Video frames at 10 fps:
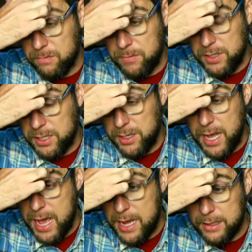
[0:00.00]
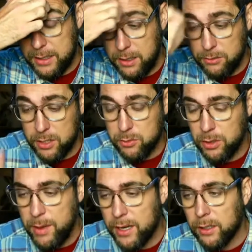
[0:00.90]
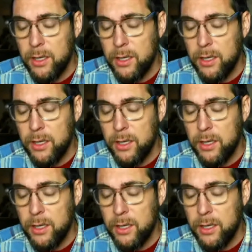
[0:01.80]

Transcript: this and that, you know, it doesn't really matter.